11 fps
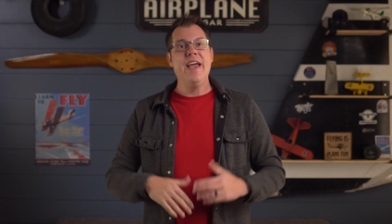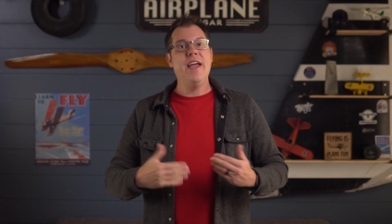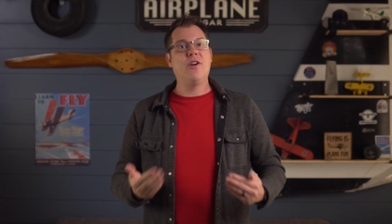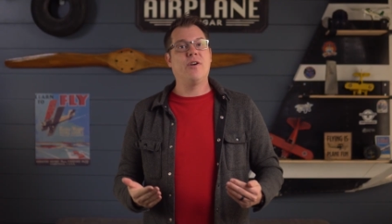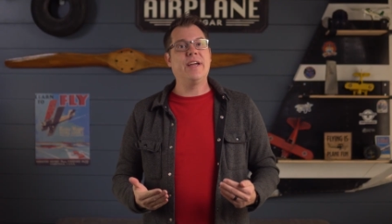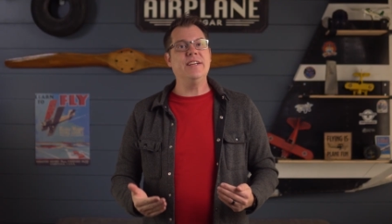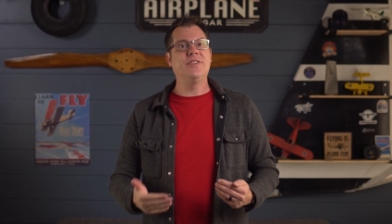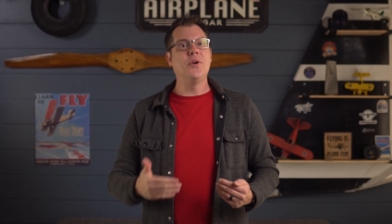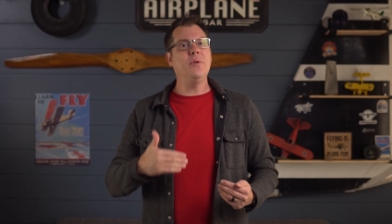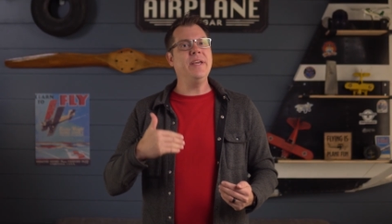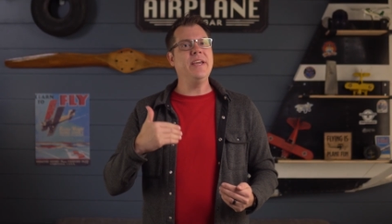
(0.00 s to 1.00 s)
In our case,
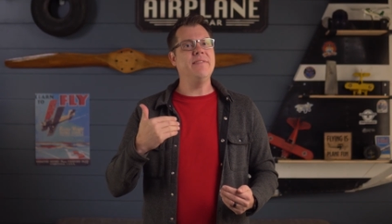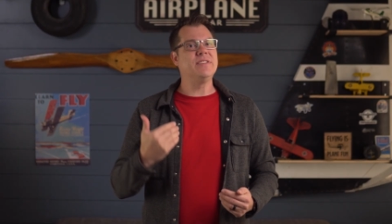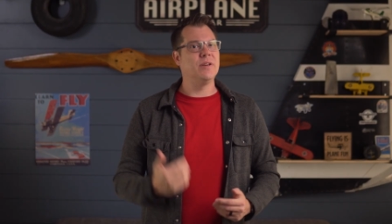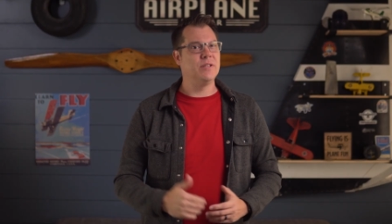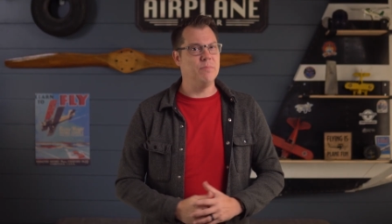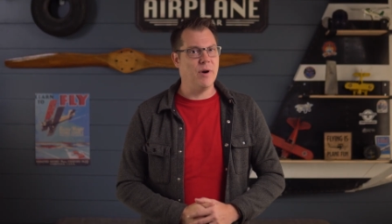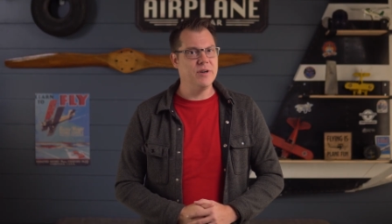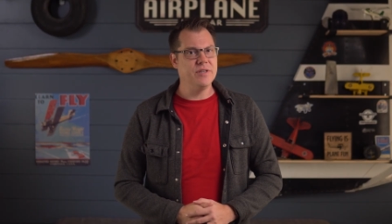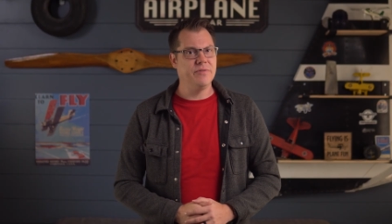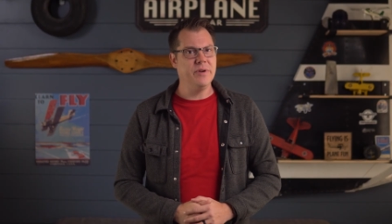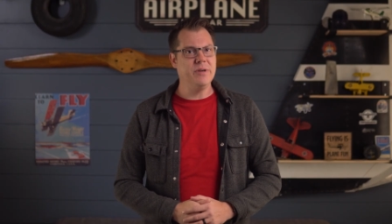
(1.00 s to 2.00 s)
they only gave us a
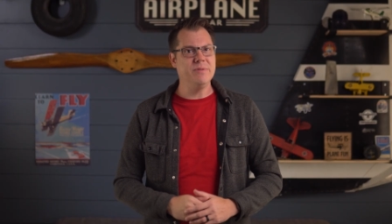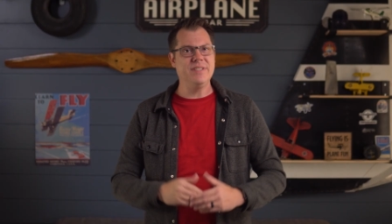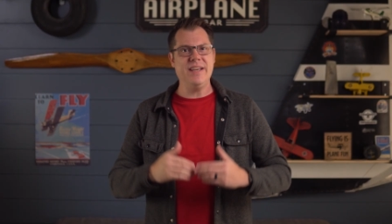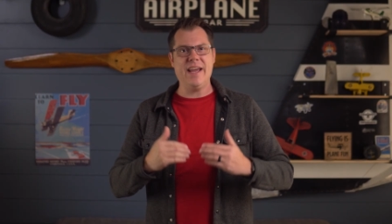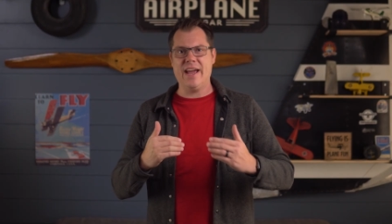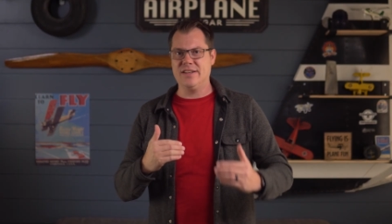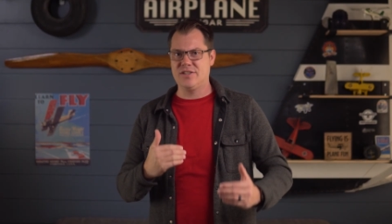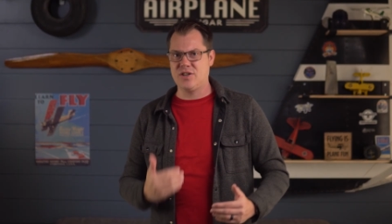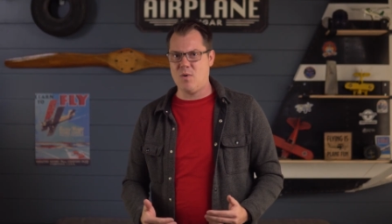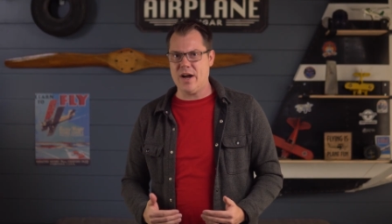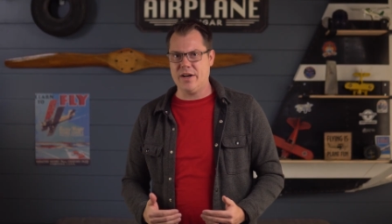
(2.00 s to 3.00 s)
departure frequency and
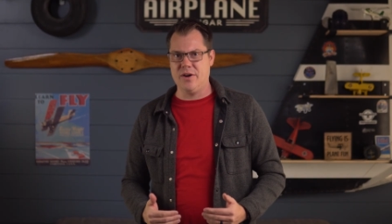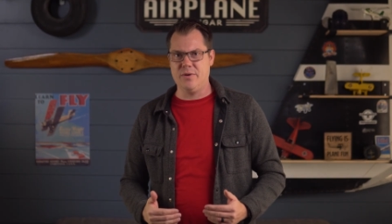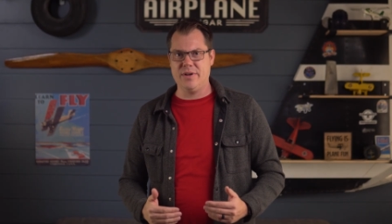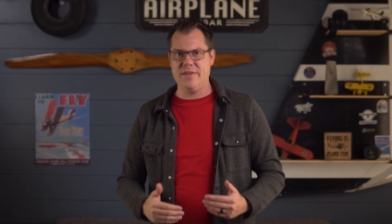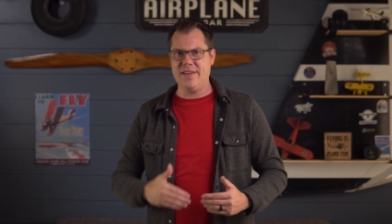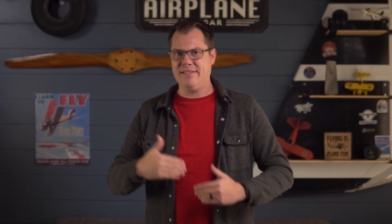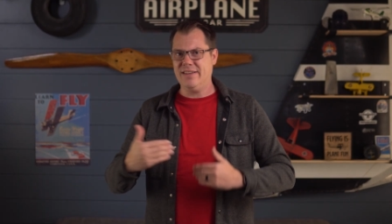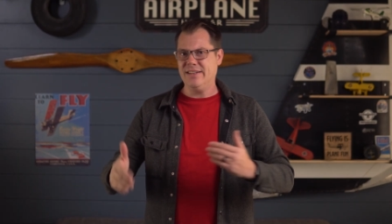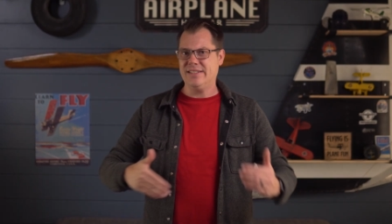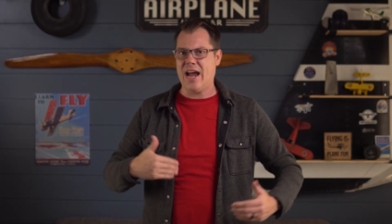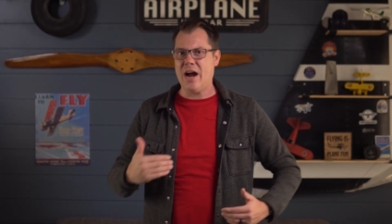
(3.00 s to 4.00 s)
squawk code and then
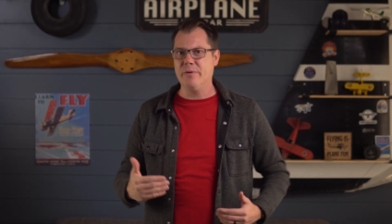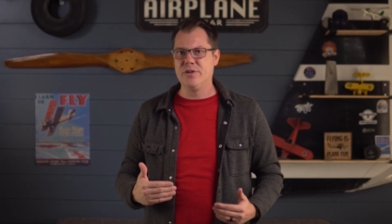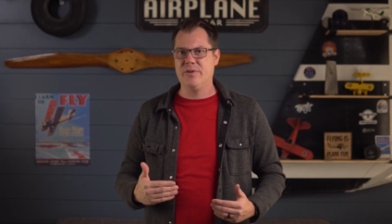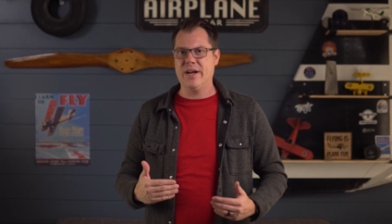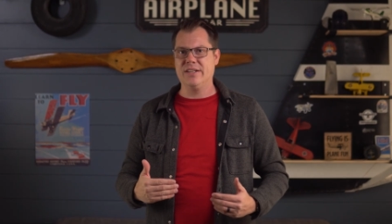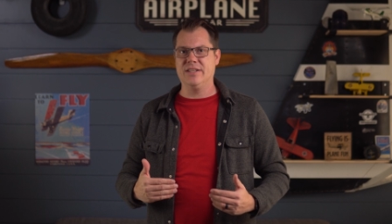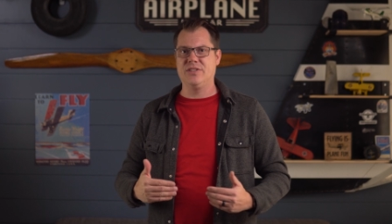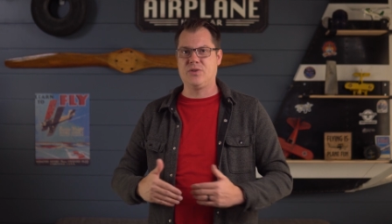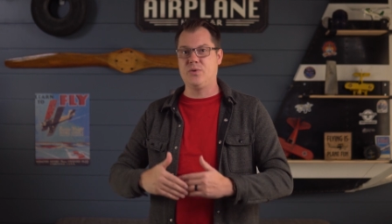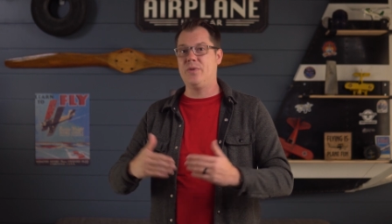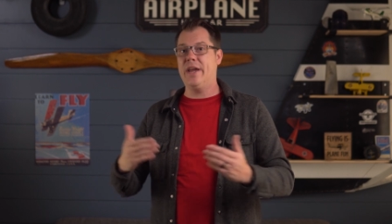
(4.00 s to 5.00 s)
let Tower direct us
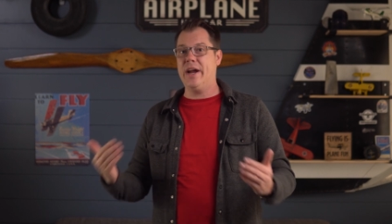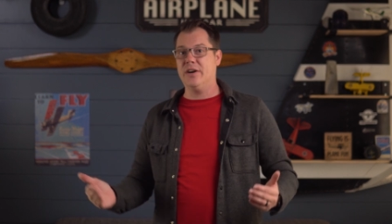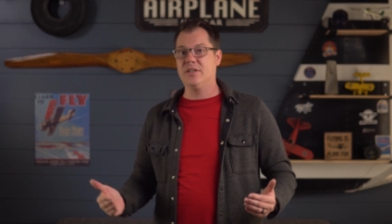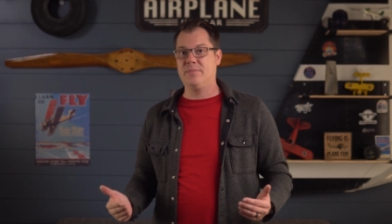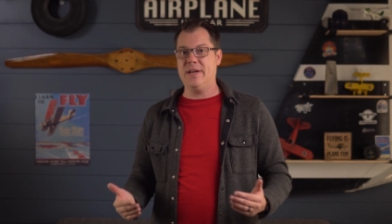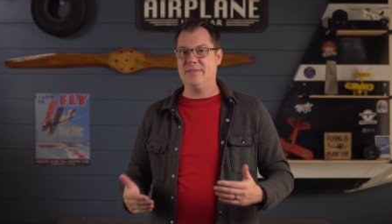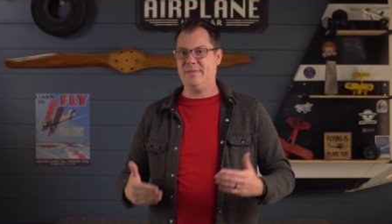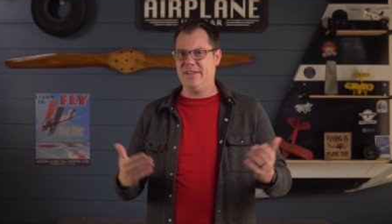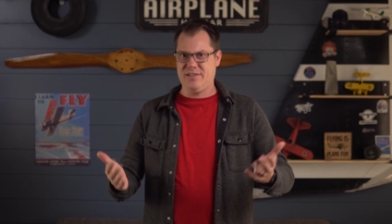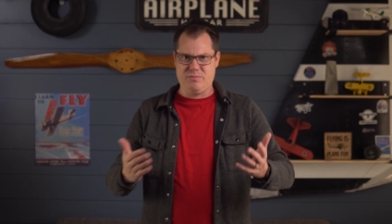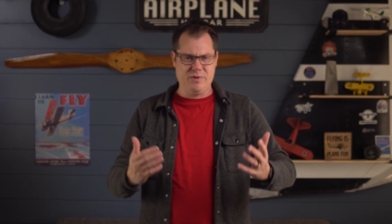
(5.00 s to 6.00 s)
through the airspace
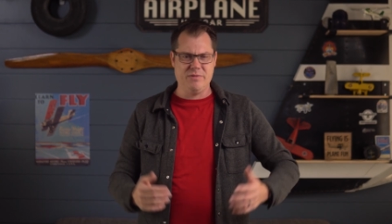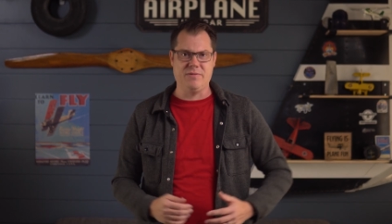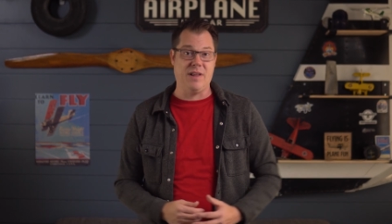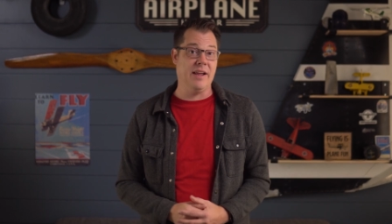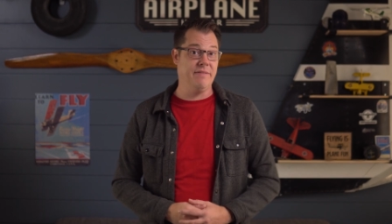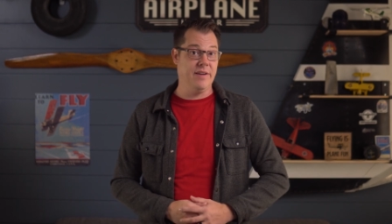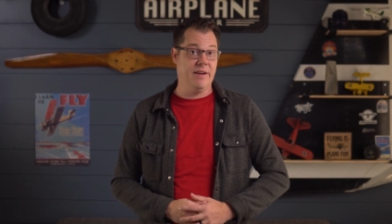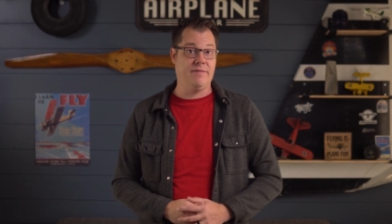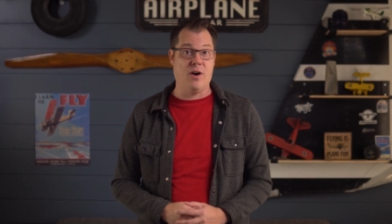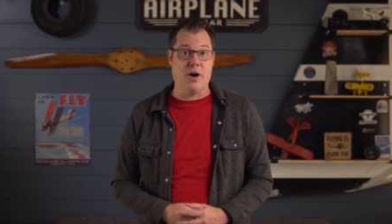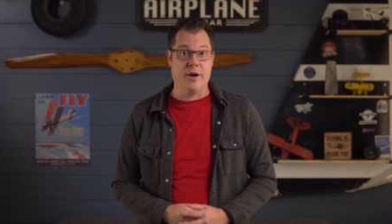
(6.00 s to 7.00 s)
because we were flying
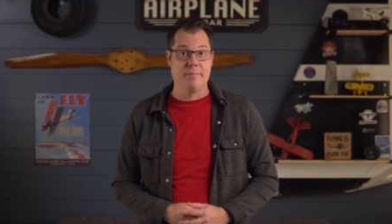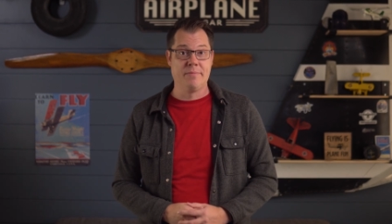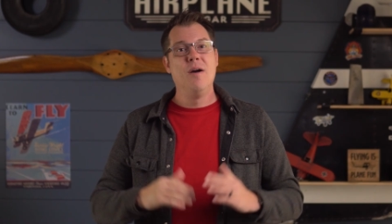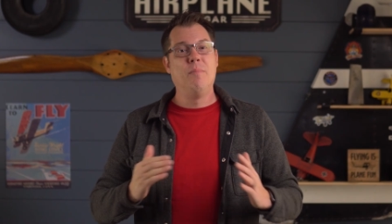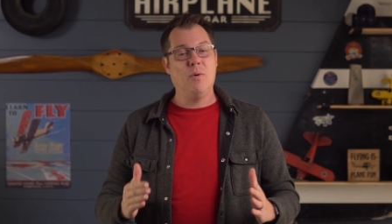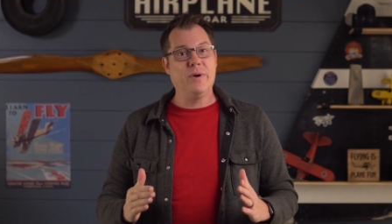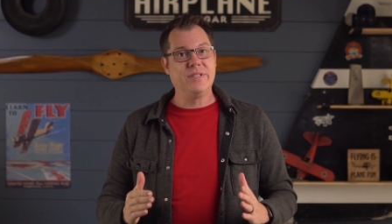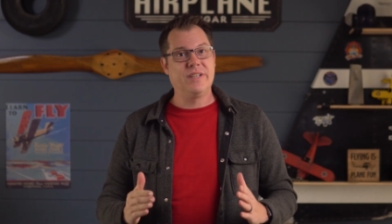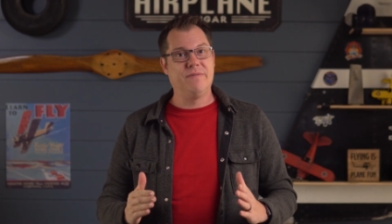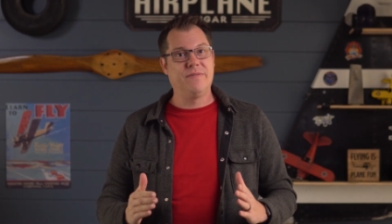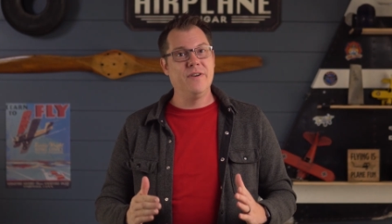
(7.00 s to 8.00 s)
VFR. But once
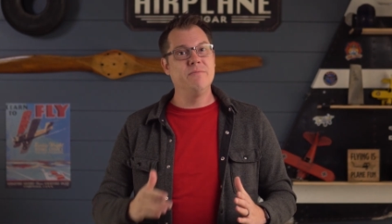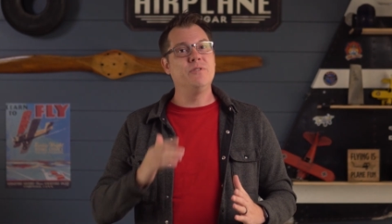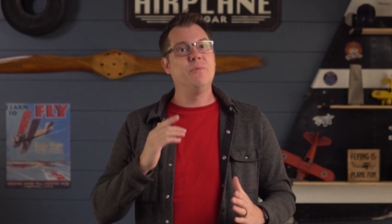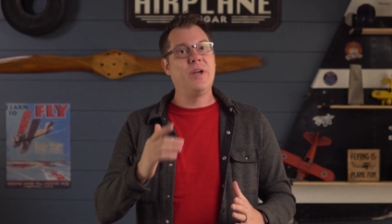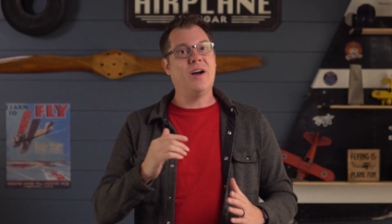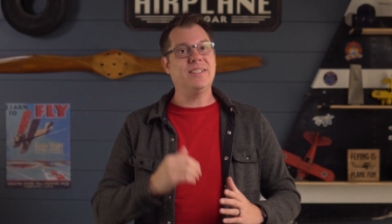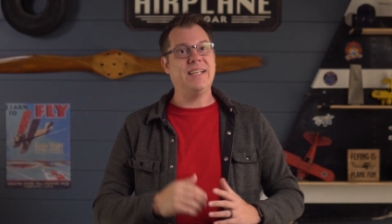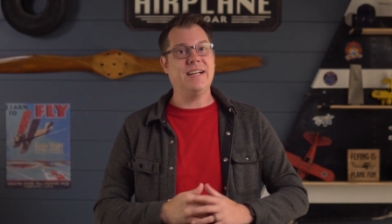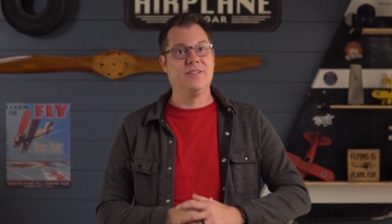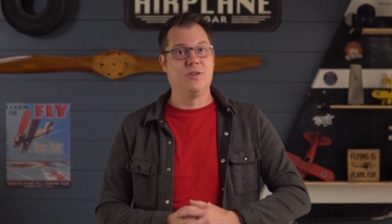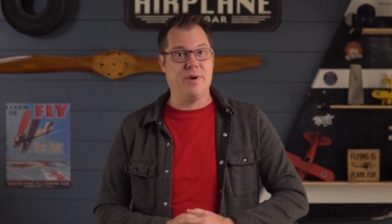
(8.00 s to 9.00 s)
confirmed, we
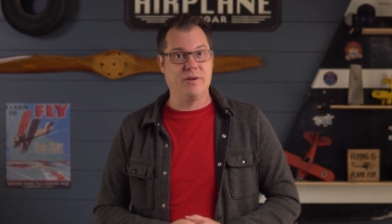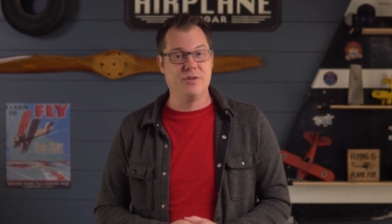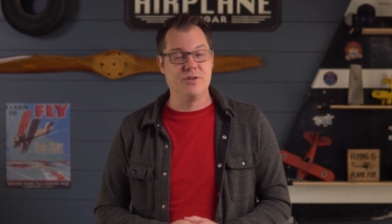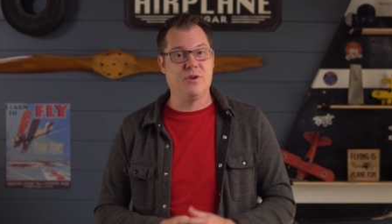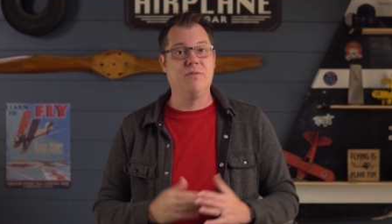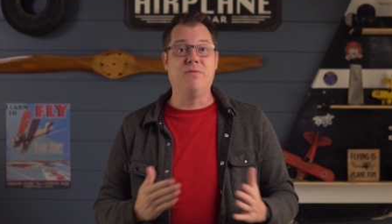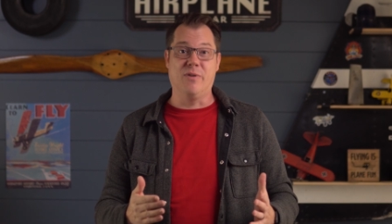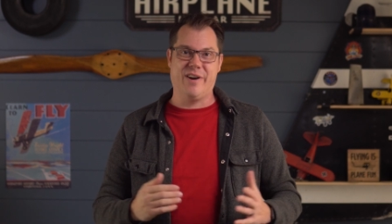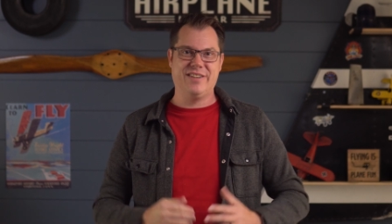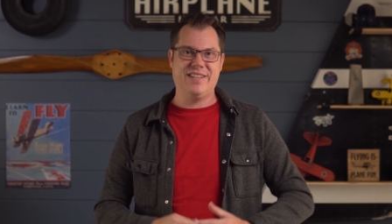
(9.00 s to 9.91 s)
contacted ground control for our